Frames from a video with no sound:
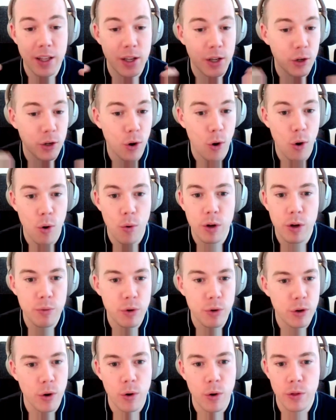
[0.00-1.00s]
You can already
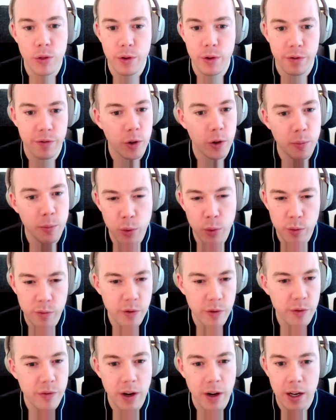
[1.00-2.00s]
record the full
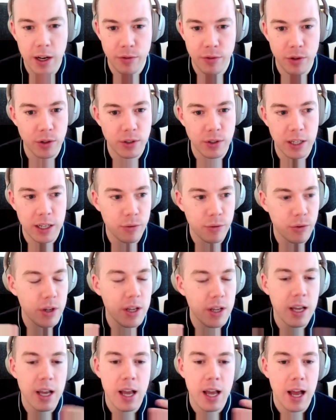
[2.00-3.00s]
movie file of your
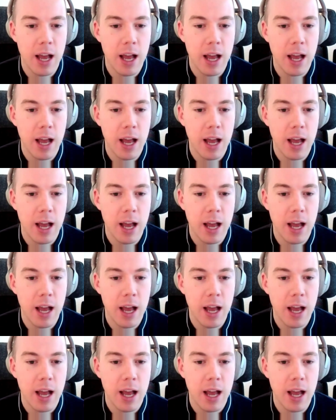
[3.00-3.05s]
delivery